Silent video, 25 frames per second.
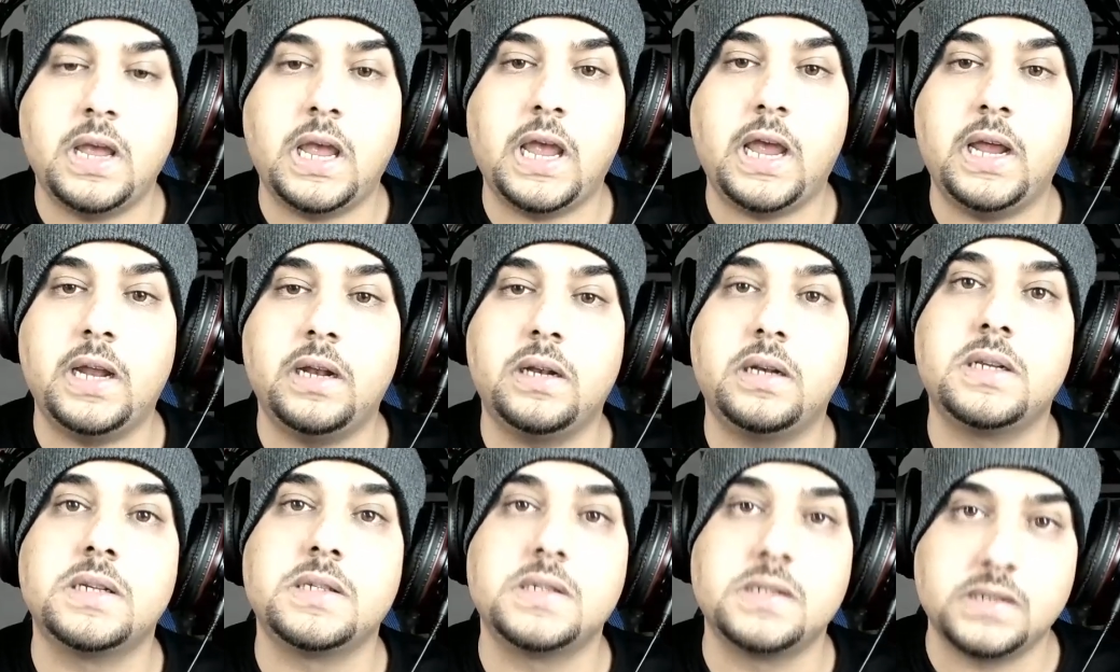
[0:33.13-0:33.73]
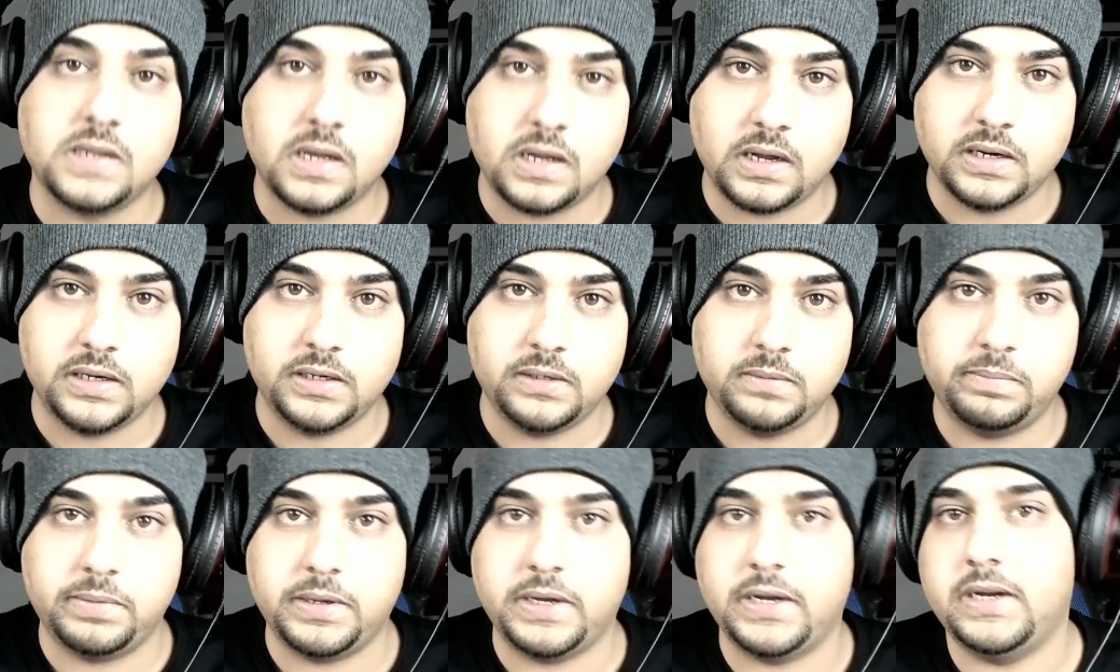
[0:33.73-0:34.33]
and
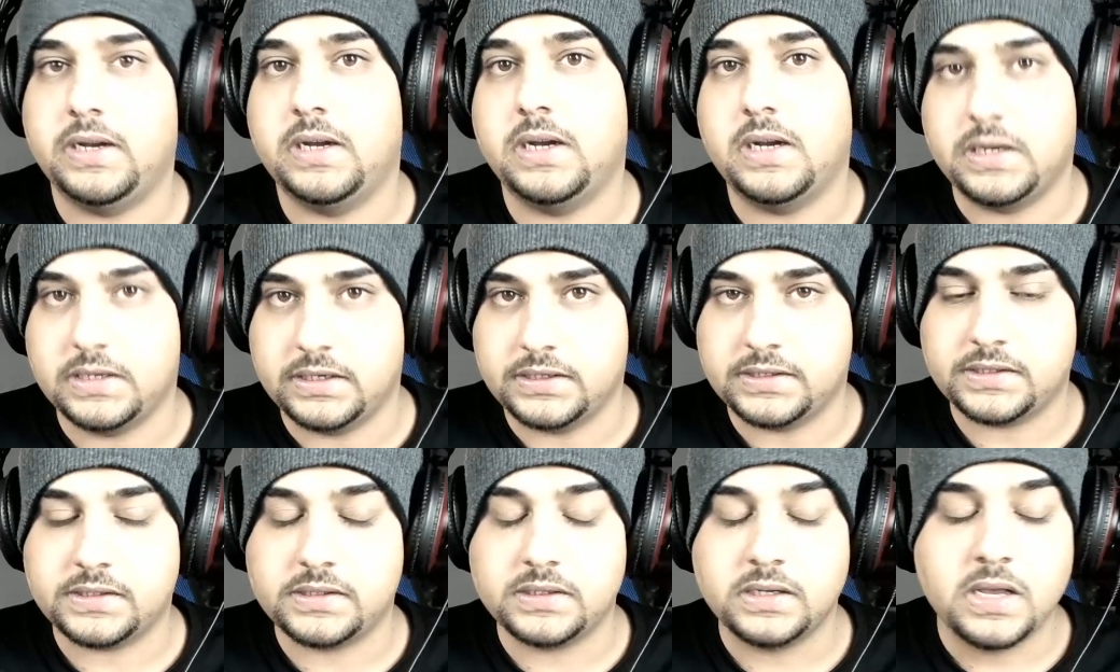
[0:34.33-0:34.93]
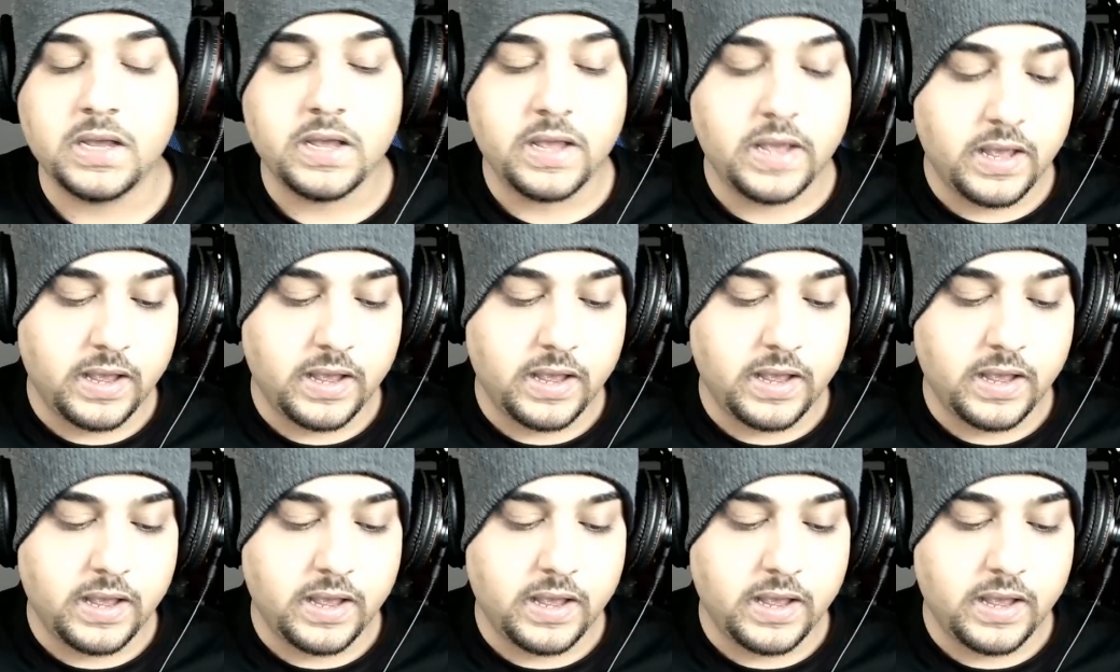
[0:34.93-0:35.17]
designed by us.